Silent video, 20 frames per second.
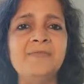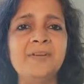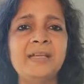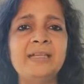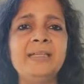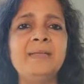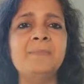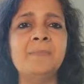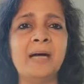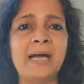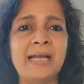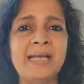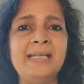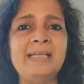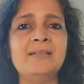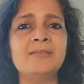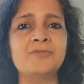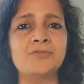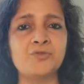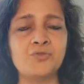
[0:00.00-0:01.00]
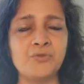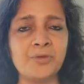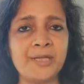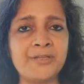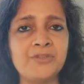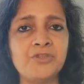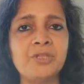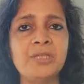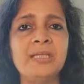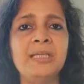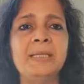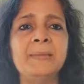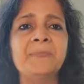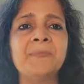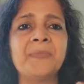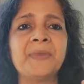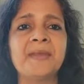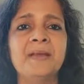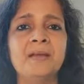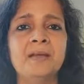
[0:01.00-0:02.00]
very mild
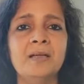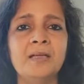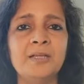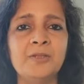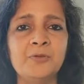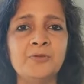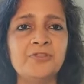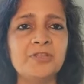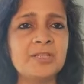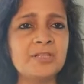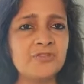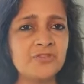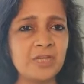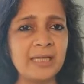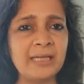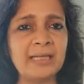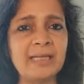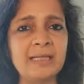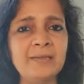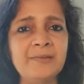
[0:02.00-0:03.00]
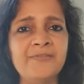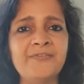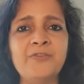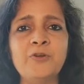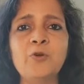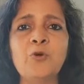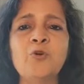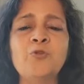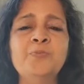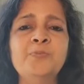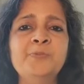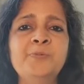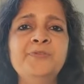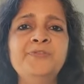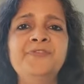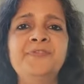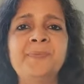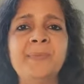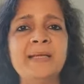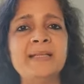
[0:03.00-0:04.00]
stretching, just gentle flow
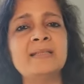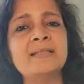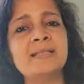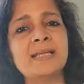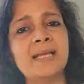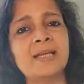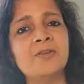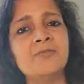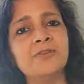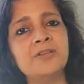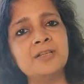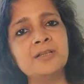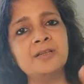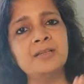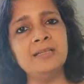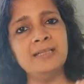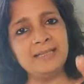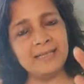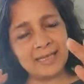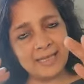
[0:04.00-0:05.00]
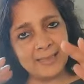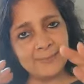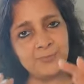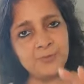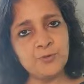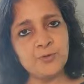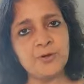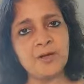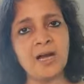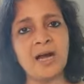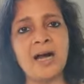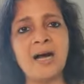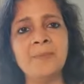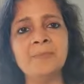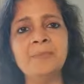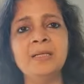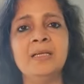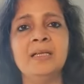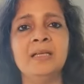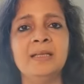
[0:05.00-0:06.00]
movements can really help to
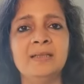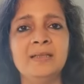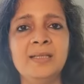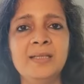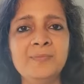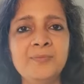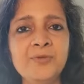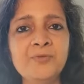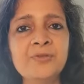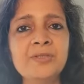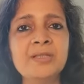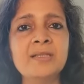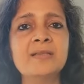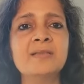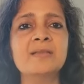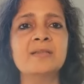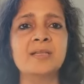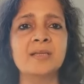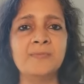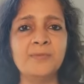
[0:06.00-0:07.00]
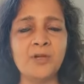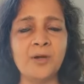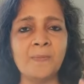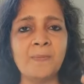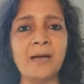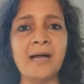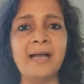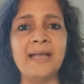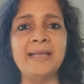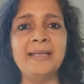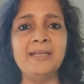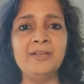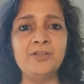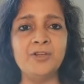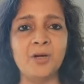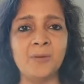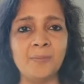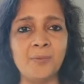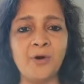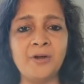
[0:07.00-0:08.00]
calm the immune system, your mind,
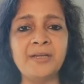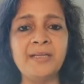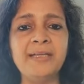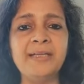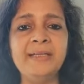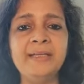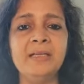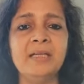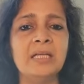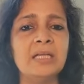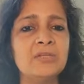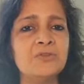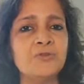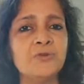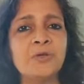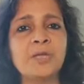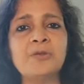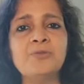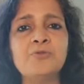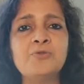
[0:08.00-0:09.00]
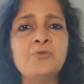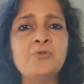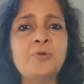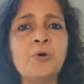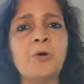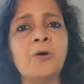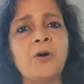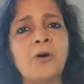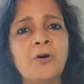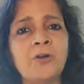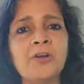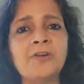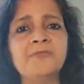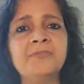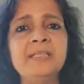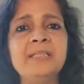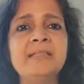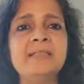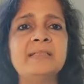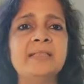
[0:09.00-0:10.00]
your body. So you can do all
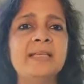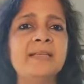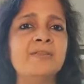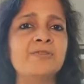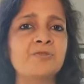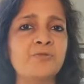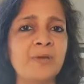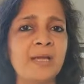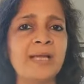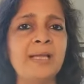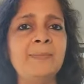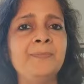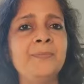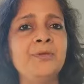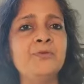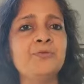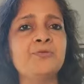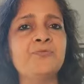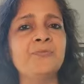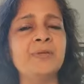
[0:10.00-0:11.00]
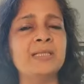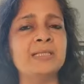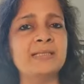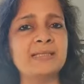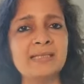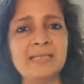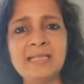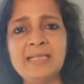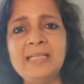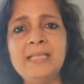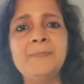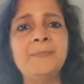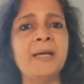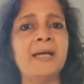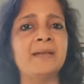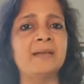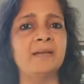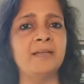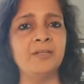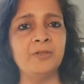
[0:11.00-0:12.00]
of these things to help you with sleep
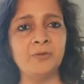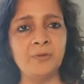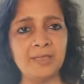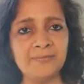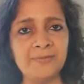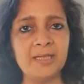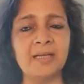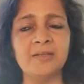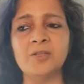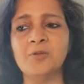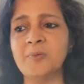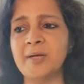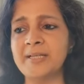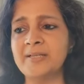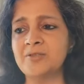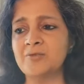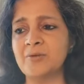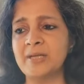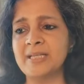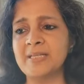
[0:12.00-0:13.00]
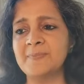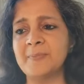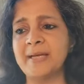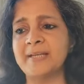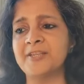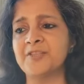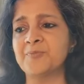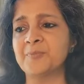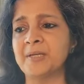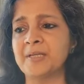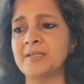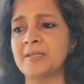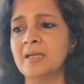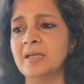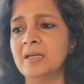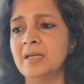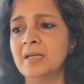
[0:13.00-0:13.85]
and even otherwise stress management.